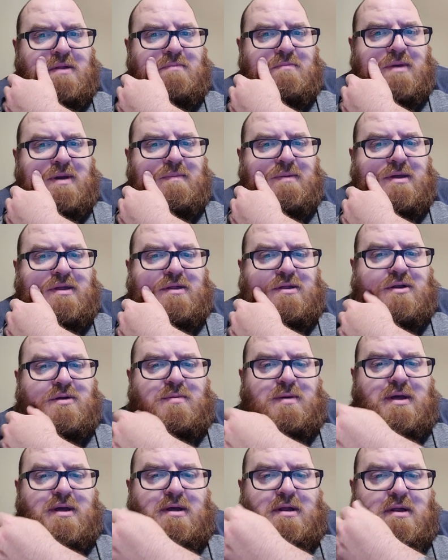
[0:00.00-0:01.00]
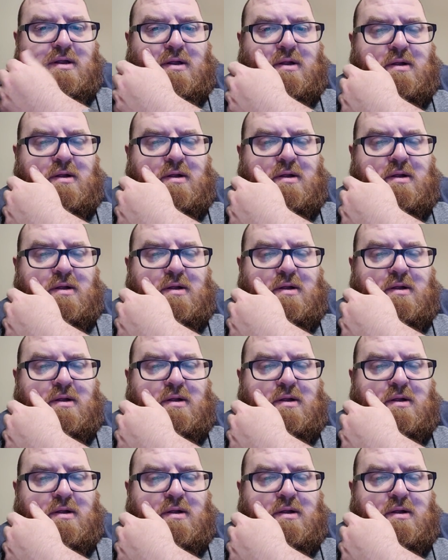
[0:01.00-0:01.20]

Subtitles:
maybe a little bit